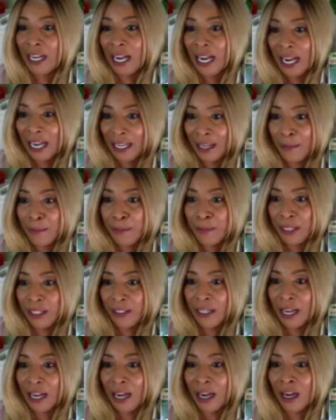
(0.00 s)
I am being
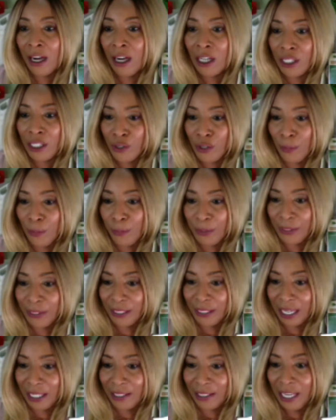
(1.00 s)

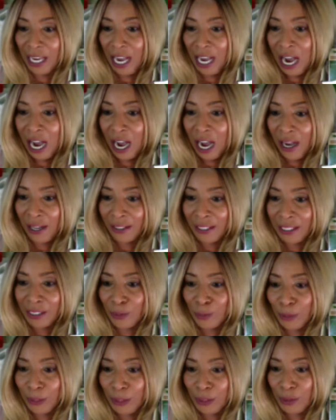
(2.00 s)
100%
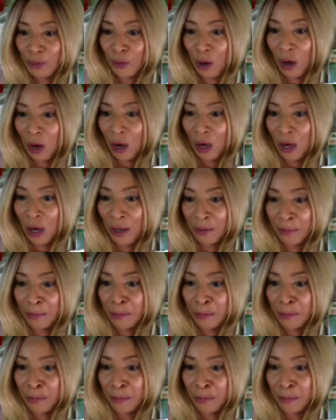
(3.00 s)
honest with you all.